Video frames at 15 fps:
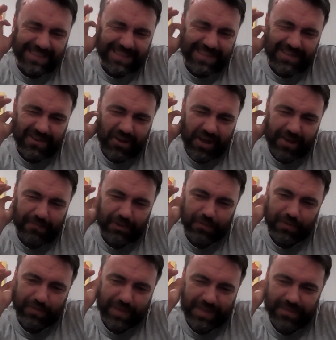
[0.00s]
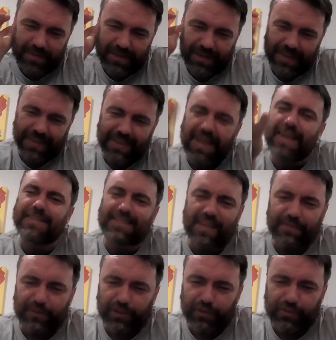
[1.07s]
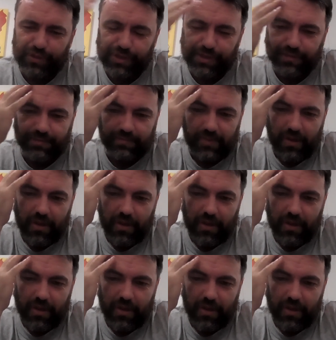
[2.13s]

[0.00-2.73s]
at the time, which was meant to be like the next evolution.